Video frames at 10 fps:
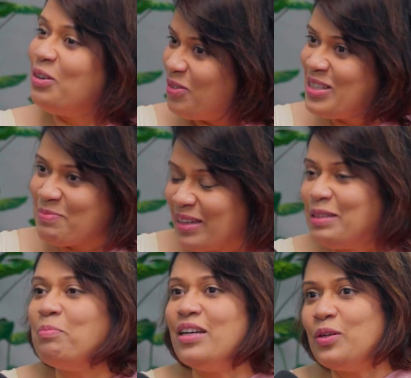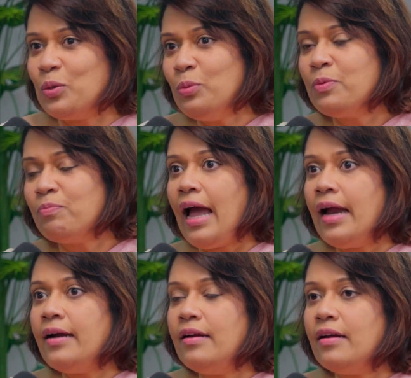influenced by the peer group.
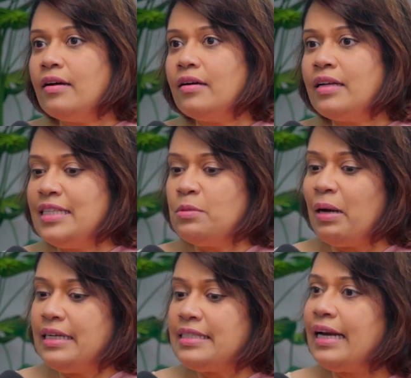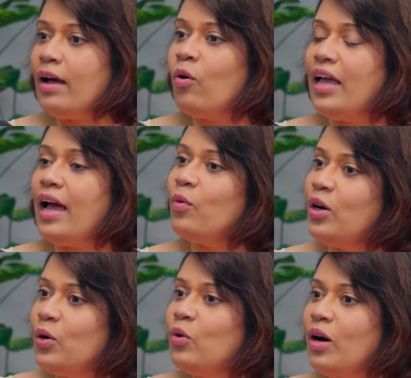And kids might decide, okay, I want
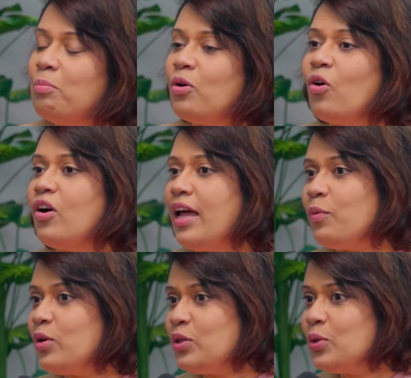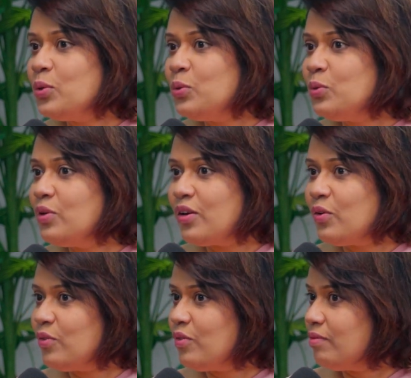to go abroad, I want to
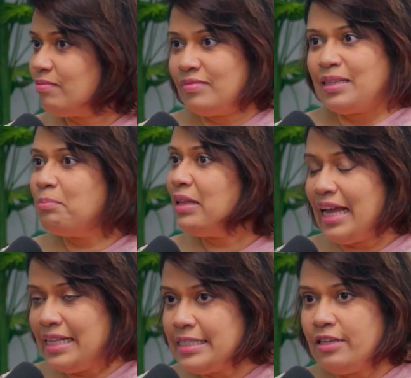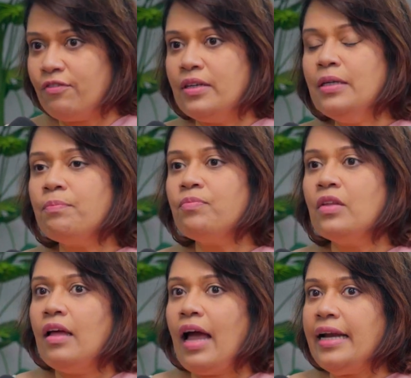do, something else different.
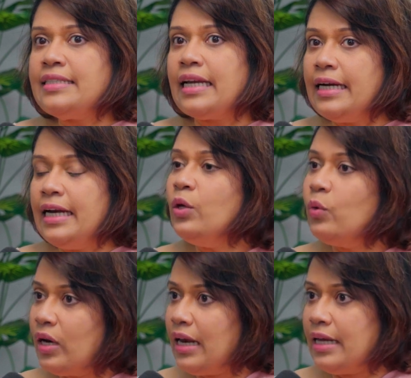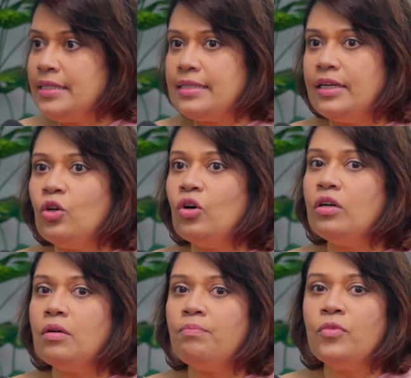And suddenly you realize that your
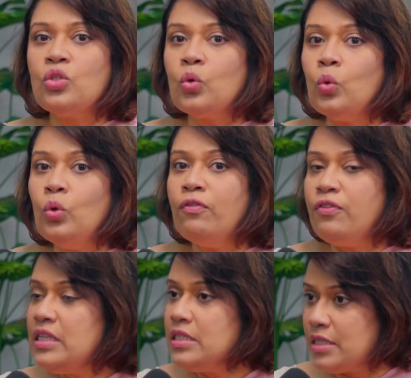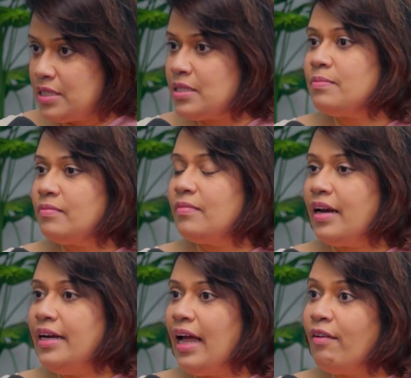school fees,
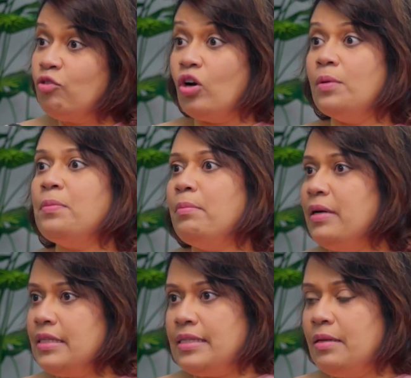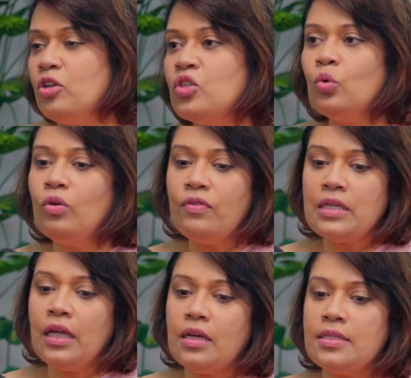right, have gone up tremendously because school fees
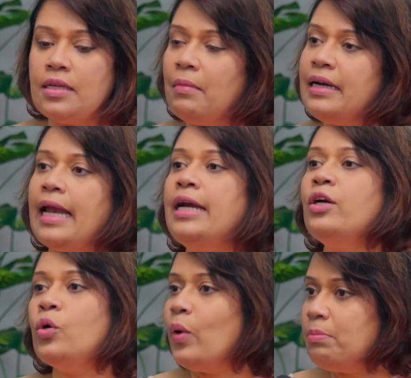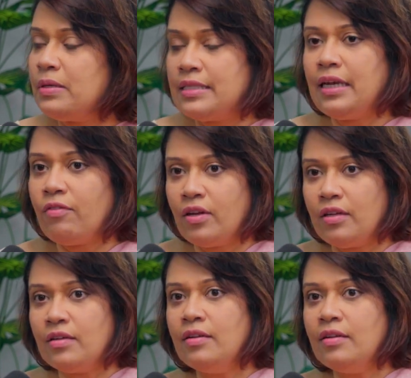are increasing by 10 to 12% every year.